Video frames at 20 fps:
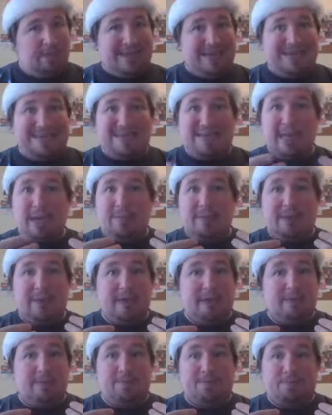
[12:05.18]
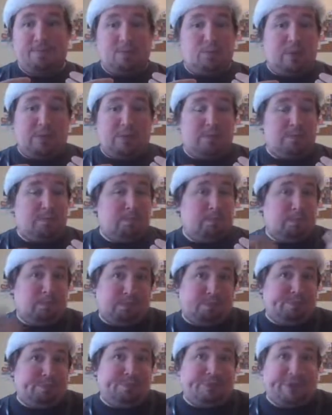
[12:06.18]
incoming, well,
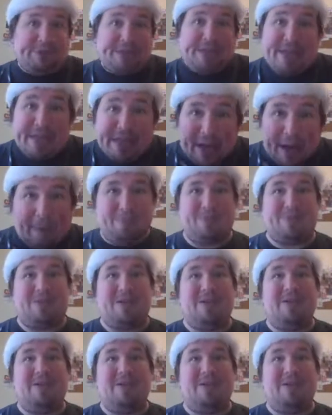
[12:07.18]
income